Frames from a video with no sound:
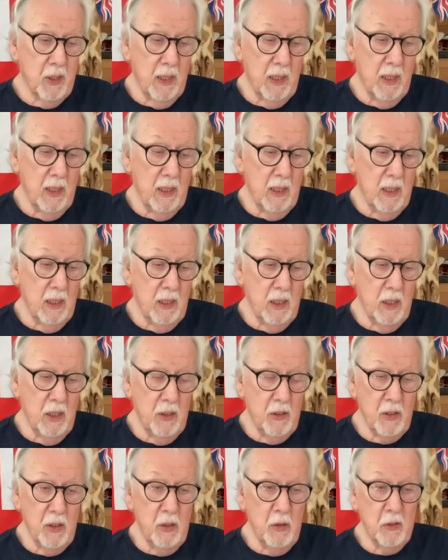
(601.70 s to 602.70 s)

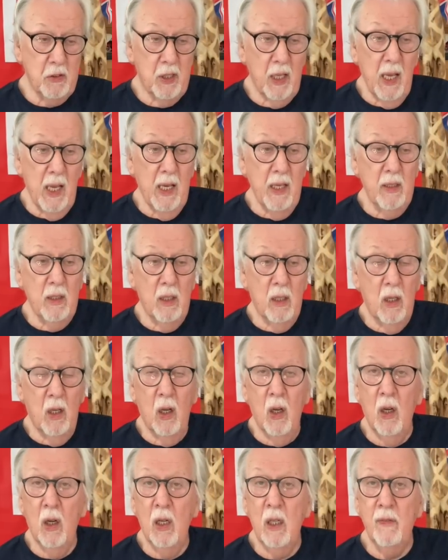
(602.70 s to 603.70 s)
you 10
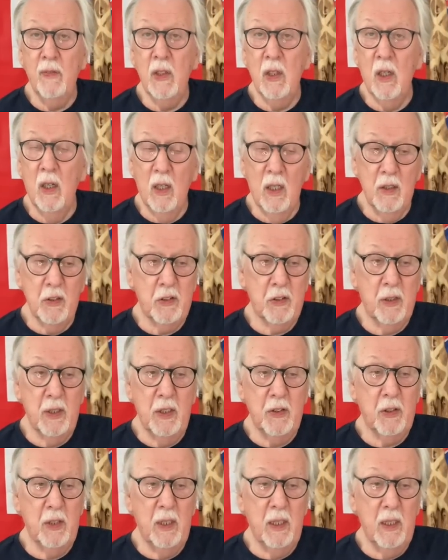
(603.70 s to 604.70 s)
of your
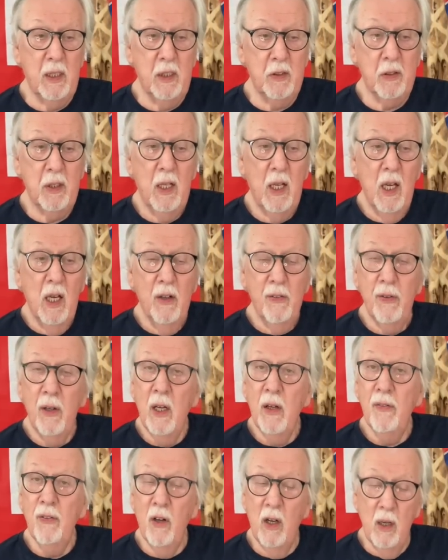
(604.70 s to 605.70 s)

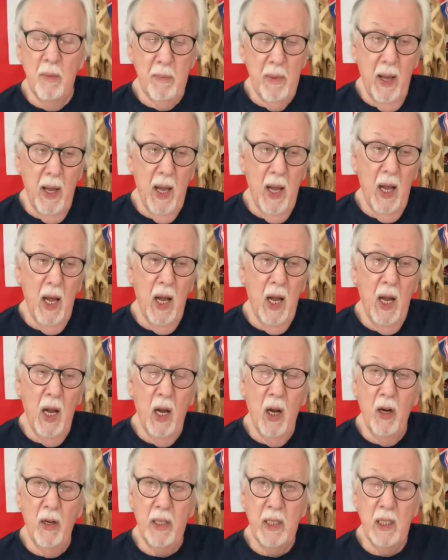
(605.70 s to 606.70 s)
cities for
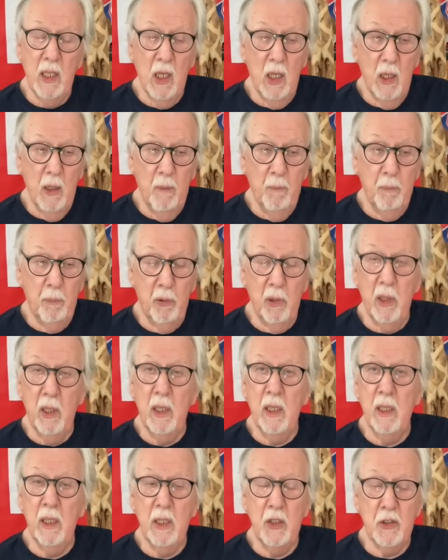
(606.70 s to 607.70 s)
Marion
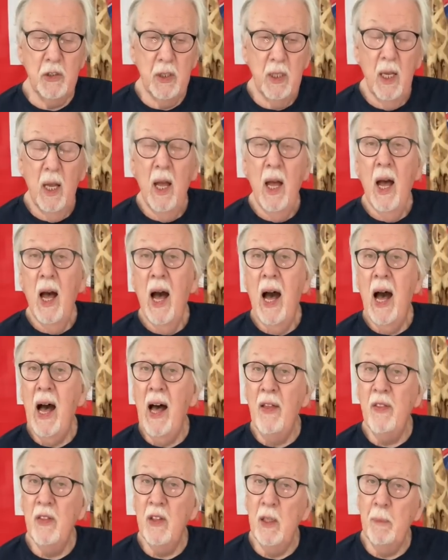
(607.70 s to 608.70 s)
Bridge
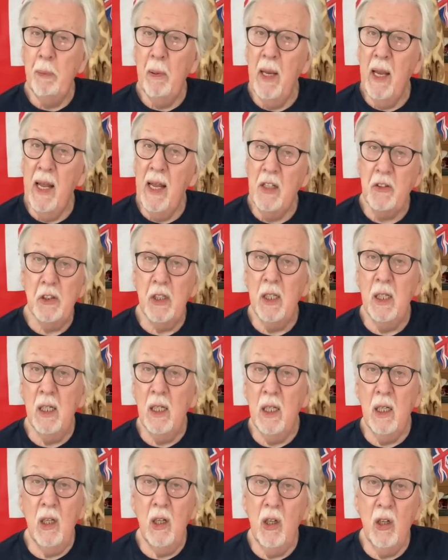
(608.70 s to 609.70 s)
and the
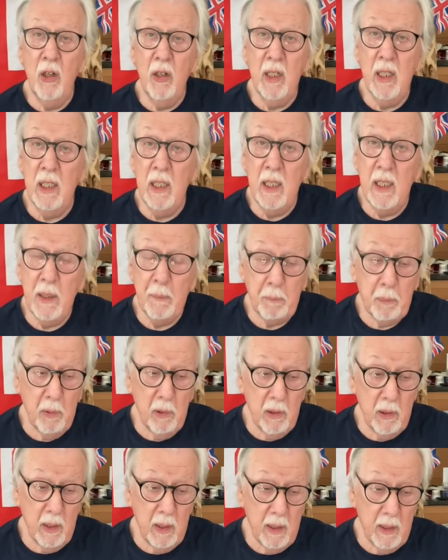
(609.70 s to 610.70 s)
pleasure it
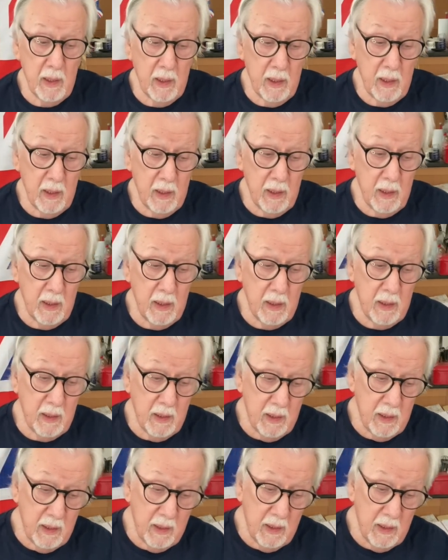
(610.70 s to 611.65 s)
brings.